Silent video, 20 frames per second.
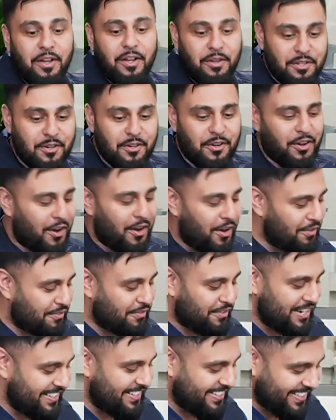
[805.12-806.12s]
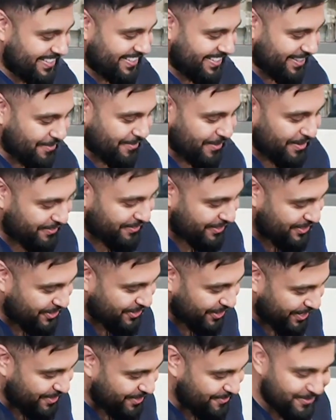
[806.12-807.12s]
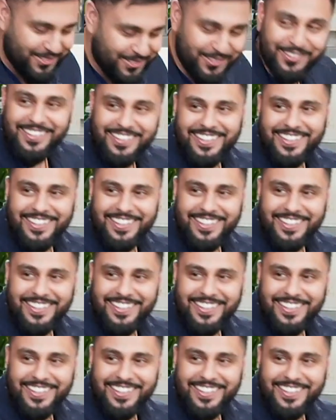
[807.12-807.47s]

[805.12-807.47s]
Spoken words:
Your calf raises. I'm gonna have to try them soon.